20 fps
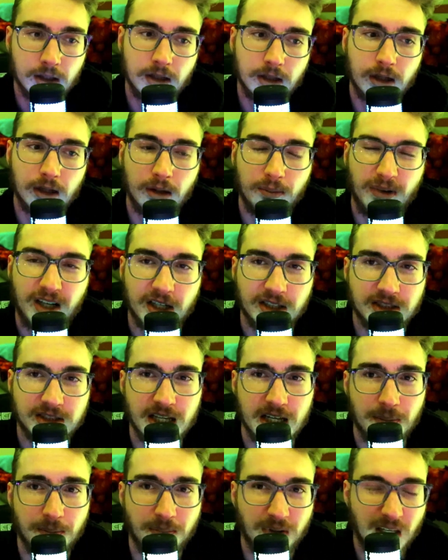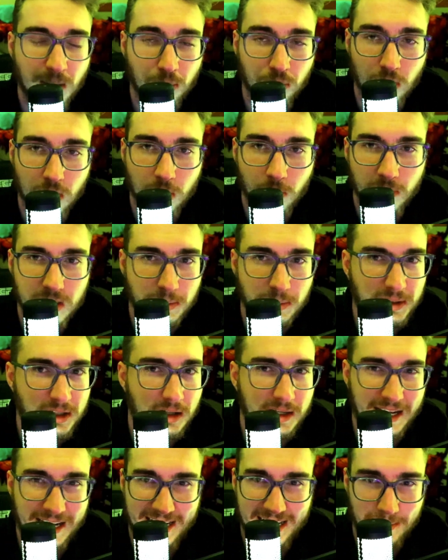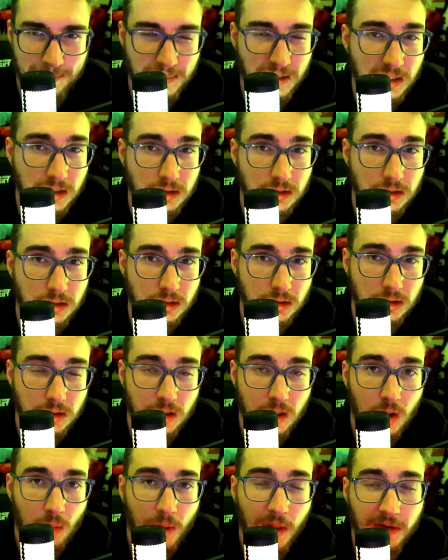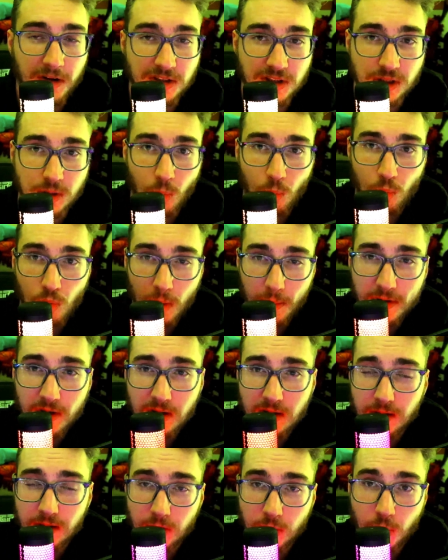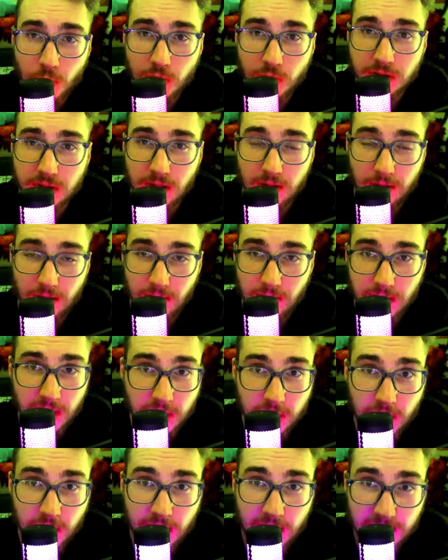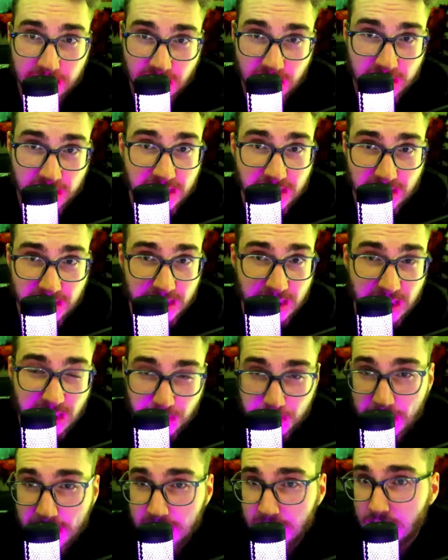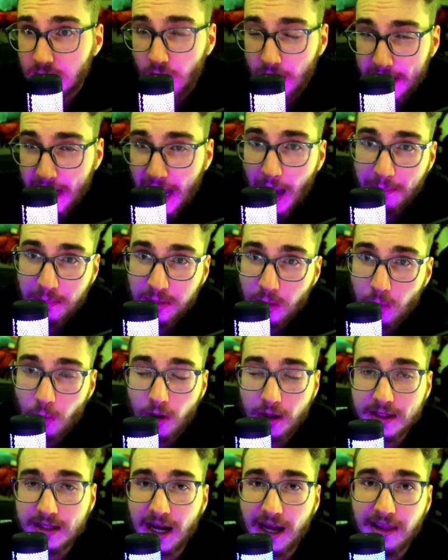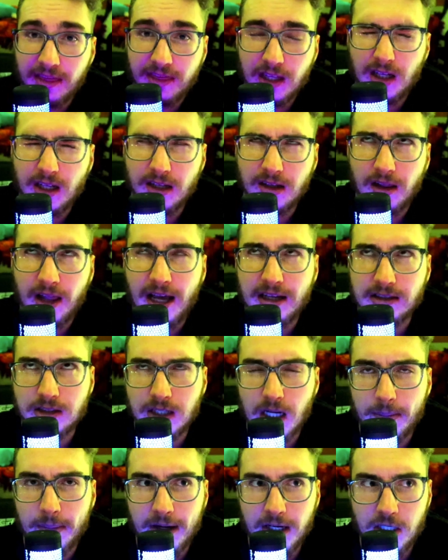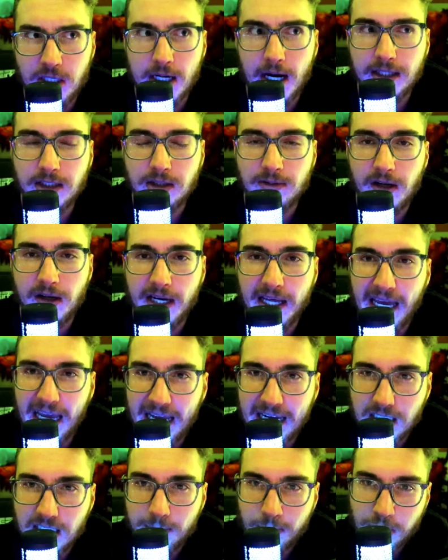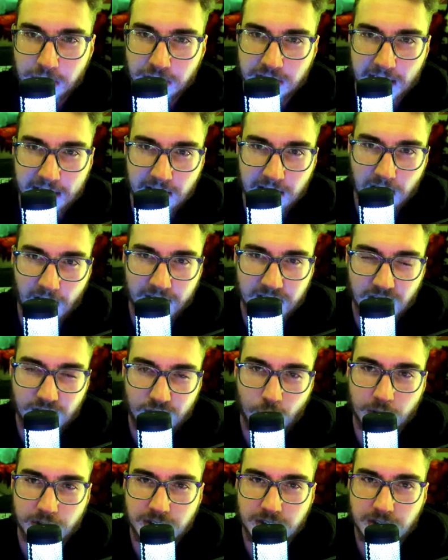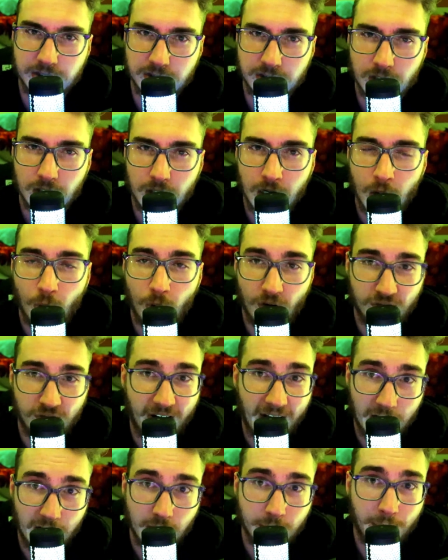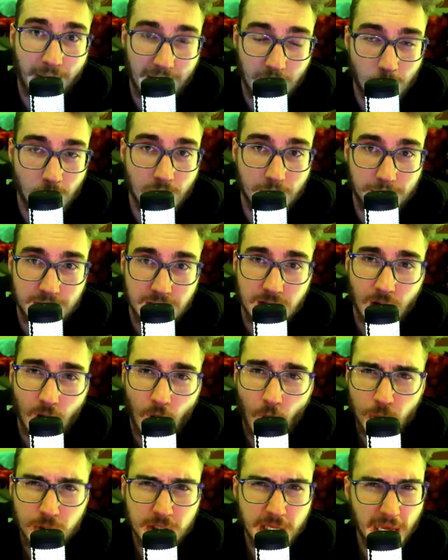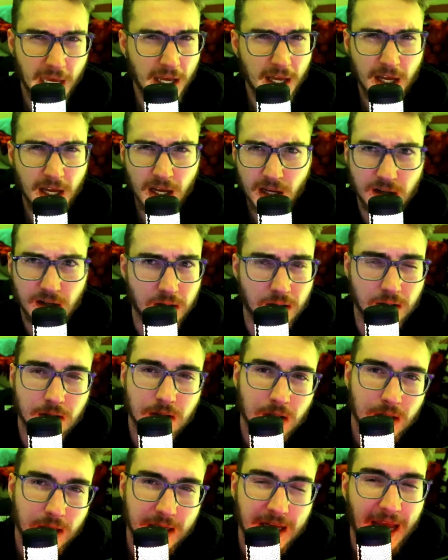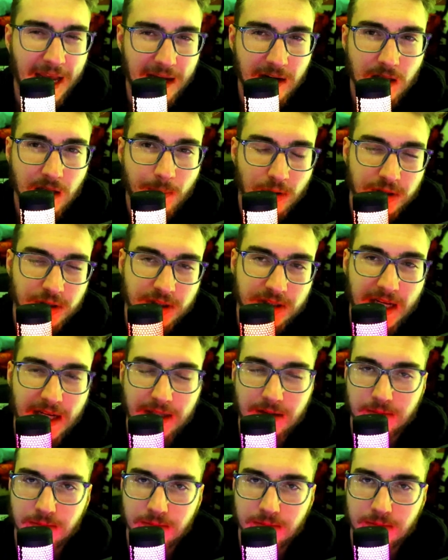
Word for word: Because then people are going to be unhappy. Whether it's the woman who's statistically speaking the unhappy one, I think last time I checked, around 80% of divorces were filed by women. Oh, yeah! yeah, 80%.